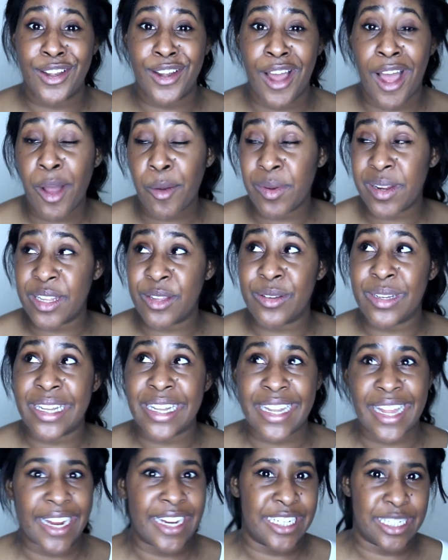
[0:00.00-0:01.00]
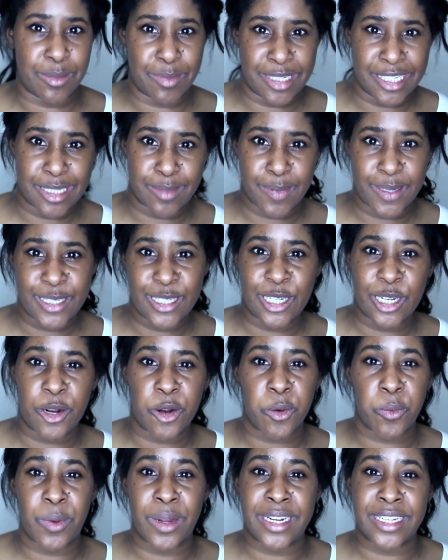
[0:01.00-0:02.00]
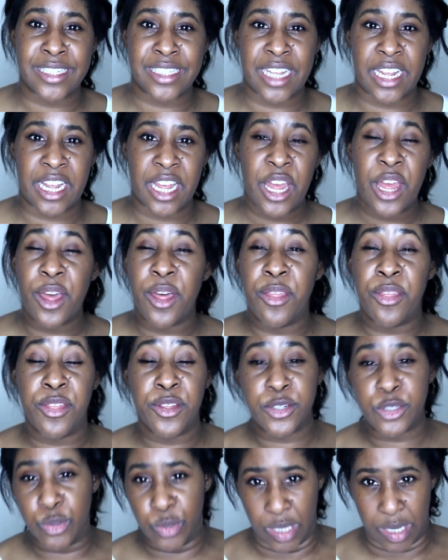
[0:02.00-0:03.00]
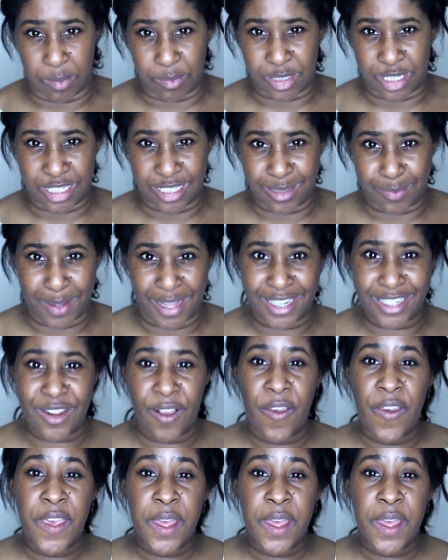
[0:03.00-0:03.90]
not what you like to be spending or what is like the dream to spend.